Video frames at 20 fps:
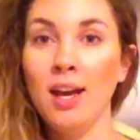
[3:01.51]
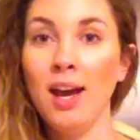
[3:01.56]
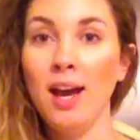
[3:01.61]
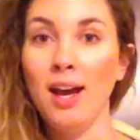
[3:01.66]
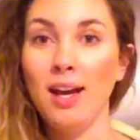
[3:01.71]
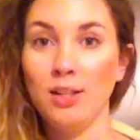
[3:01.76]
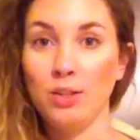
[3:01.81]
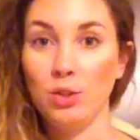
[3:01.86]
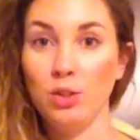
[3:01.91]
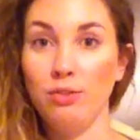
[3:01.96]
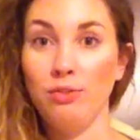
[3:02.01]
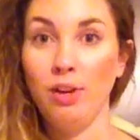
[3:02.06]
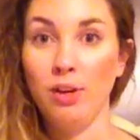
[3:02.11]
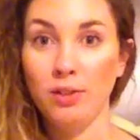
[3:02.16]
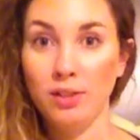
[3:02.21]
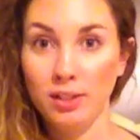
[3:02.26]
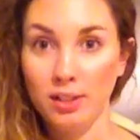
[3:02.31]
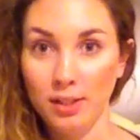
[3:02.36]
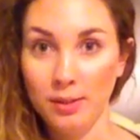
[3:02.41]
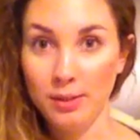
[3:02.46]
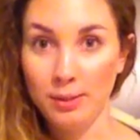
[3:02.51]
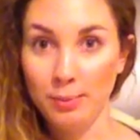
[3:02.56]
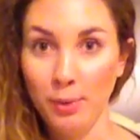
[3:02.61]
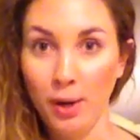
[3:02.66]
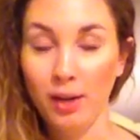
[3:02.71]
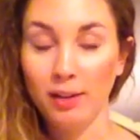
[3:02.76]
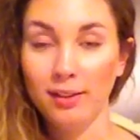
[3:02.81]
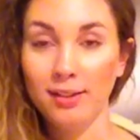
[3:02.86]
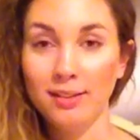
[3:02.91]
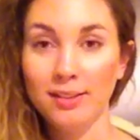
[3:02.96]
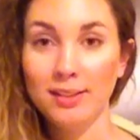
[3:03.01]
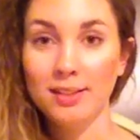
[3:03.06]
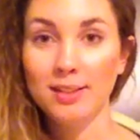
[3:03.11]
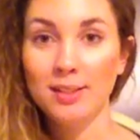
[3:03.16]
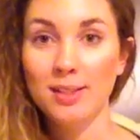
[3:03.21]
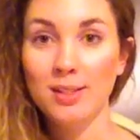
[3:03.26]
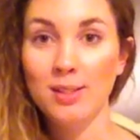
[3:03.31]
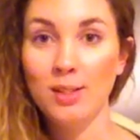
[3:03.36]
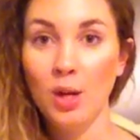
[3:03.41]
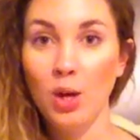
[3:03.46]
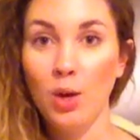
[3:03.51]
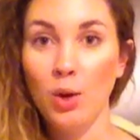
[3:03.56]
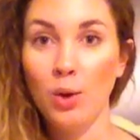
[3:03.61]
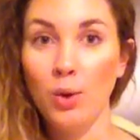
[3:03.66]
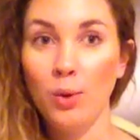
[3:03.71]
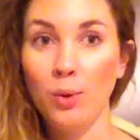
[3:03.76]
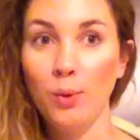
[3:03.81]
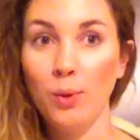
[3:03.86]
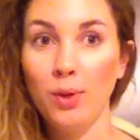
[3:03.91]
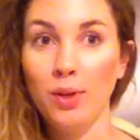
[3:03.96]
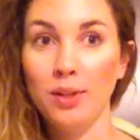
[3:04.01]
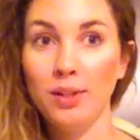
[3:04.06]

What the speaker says: I actually found out I was pregnant. So,